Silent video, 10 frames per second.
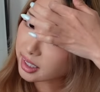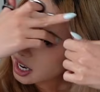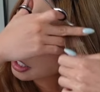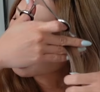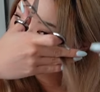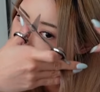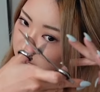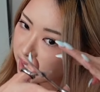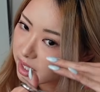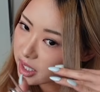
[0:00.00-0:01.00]
and you're just
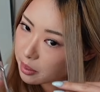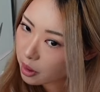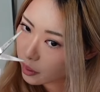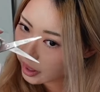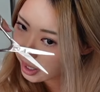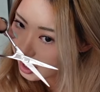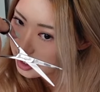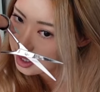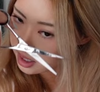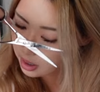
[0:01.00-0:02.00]
gonna keep going
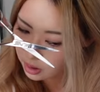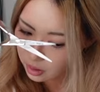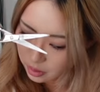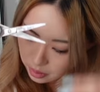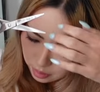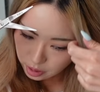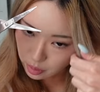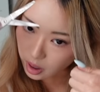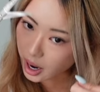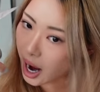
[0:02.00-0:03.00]
until you
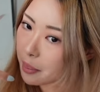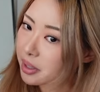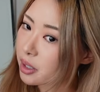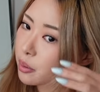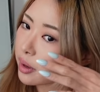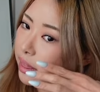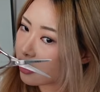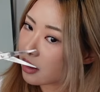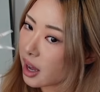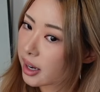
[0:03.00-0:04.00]
are happy with the
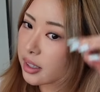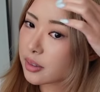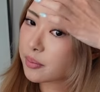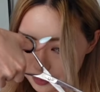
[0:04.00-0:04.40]
line.